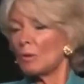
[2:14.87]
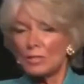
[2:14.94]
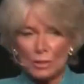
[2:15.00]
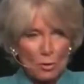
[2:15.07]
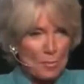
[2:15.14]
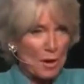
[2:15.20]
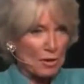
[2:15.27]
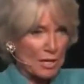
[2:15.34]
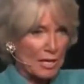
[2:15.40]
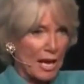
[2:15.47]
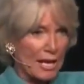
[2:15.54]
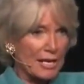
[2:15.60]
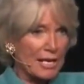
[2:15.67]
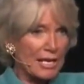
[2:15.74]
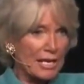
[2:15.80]
Was there milk and
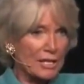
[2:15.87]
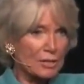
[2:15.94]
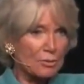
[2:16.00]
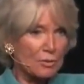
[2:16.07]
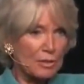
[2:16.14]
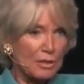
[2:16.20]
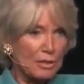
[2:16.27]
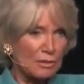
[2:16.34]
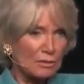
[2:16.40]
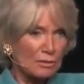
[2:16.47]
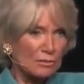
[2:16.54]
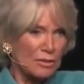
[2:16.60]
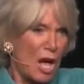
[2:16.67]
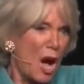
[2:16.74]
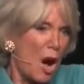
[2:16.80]
honey in Israel?
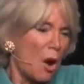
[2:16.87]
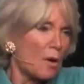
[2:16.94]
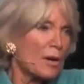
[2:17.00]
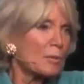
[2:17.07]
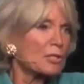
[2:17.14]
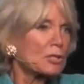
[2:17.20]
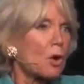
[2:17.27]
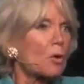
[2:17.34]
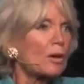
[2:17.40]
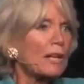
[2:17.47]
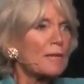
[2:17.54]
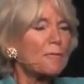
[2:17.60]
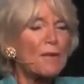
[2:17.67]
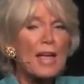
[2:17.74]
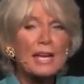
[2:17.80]
No, he was
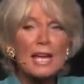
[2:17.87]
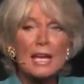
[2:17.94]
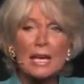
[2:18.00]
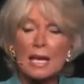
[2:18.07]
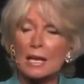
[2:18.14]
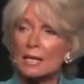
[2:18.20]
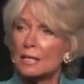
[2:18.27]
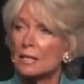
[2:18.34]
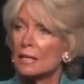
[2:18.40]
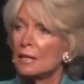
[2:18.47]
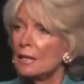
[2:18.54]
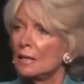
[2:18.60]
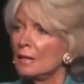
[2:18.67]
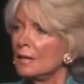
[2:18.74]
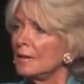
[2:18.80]
totally faking it.
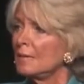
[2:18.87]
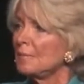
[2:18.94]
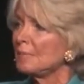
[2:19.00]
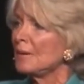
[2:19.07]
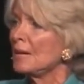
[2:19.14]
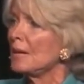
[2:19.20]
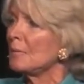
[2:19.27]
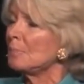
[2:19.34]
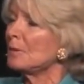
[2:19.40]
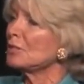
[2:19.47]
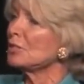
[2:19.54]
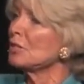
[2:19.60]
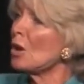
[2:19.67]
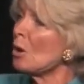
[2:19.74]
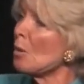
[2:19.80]

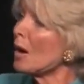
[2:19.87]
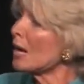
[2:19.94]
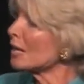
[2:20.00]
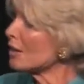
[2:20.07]
But you know what?